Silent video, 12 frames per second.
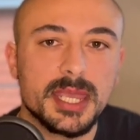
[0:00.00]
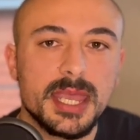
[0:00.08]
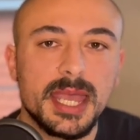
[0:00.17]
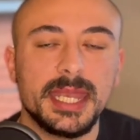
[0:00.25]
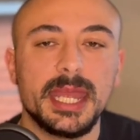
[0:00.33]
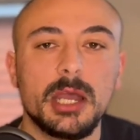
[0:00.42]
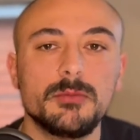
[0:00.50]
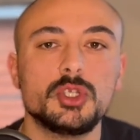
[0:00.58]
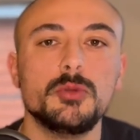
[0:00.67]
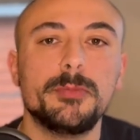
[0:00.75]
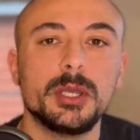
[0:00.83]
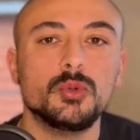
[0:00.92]
and it helps you
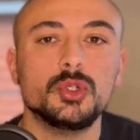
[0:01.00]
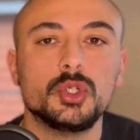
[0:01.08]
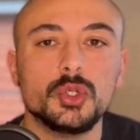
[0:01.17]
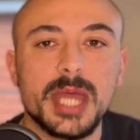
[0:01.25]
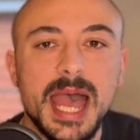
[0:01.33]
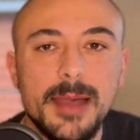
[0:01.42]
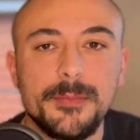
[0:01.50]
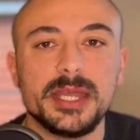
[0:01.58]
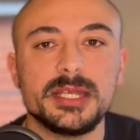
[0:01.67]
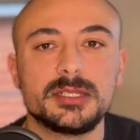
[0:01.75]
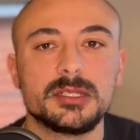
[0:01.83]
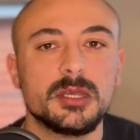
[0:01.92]
build good
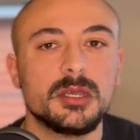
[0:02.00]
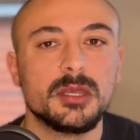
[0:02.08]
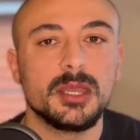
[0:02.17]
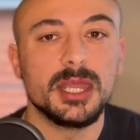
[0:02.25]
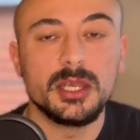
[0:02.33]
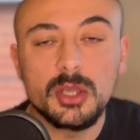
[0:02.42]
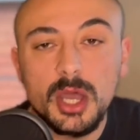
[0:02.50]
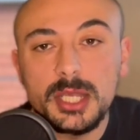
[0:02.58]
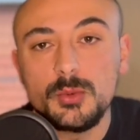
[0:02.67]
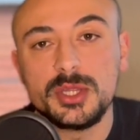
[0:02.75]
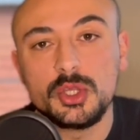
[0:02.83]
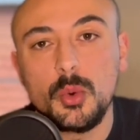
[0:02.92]
habits in line
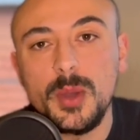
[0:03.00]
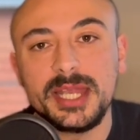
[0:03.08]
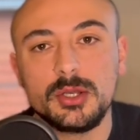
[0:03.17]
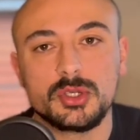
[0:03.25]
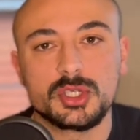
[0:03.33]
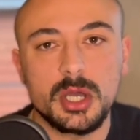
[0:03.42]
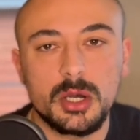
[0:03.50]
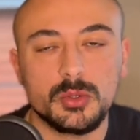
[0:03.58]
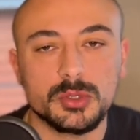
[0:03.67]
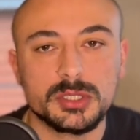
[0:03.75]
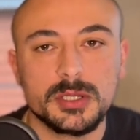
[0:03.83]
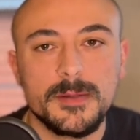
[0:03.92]
with your weight loss goals.